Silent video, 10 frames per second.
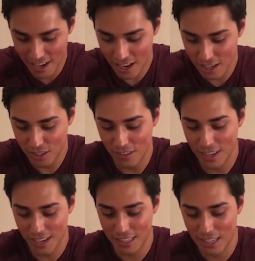I just feel
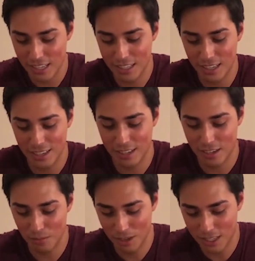like it's easiest
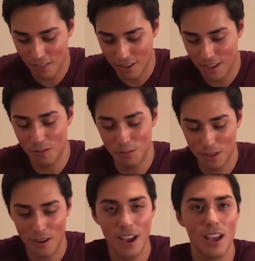to mix everything with
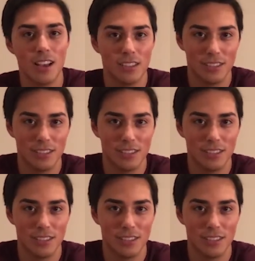your hands.